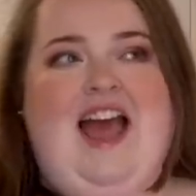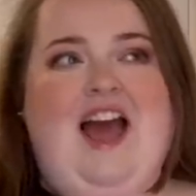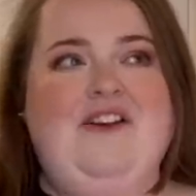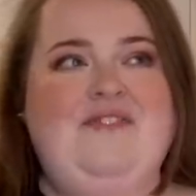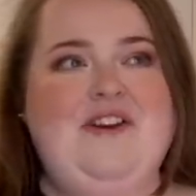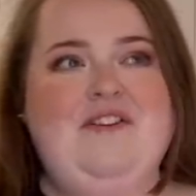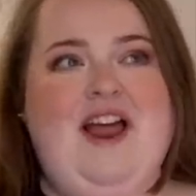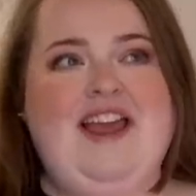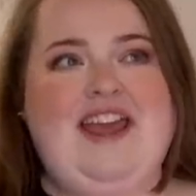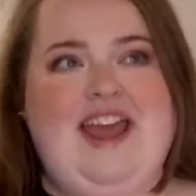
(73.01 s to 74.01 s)
I feel
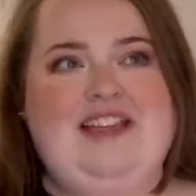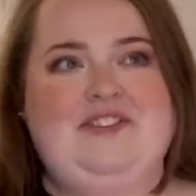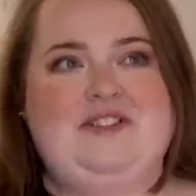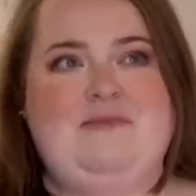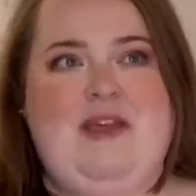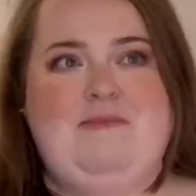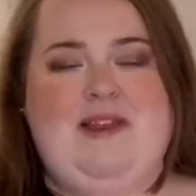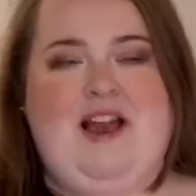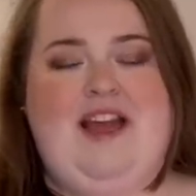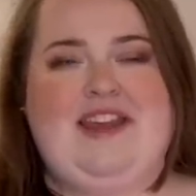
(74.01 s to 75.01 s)
like ASOS may be
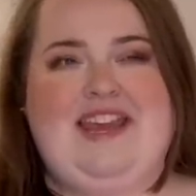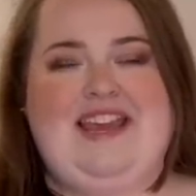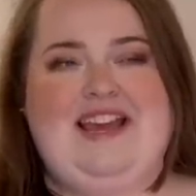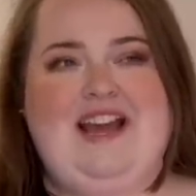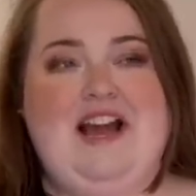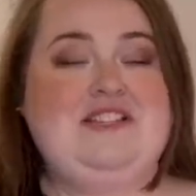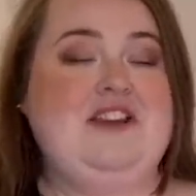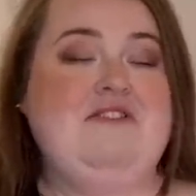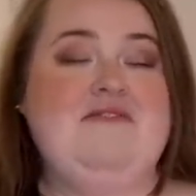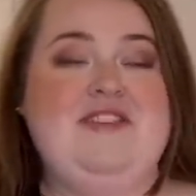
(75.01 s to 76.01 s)
like, I don't
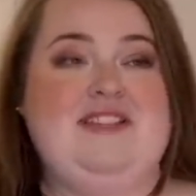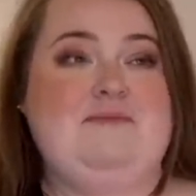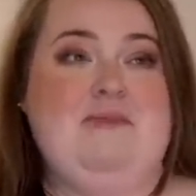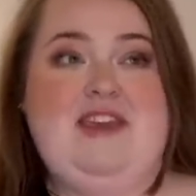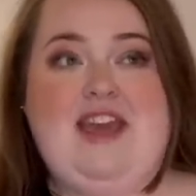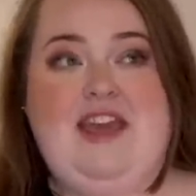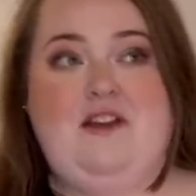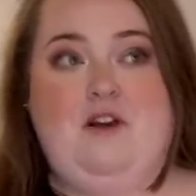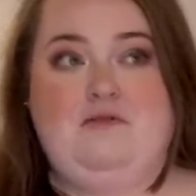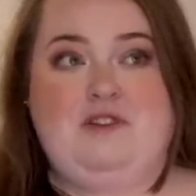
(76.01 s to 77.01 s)
know if it's me getting
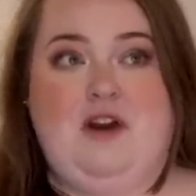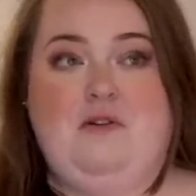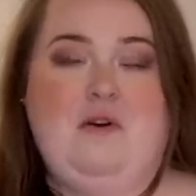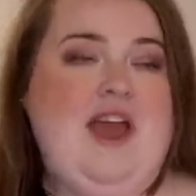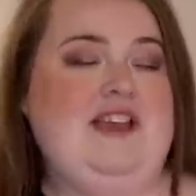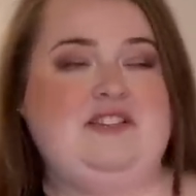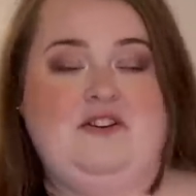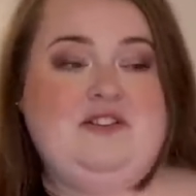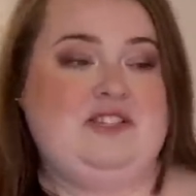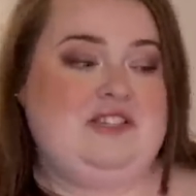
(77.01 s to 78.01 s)
older or
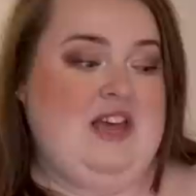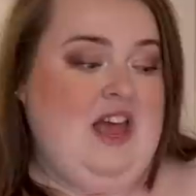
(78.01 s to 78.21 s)
ASOS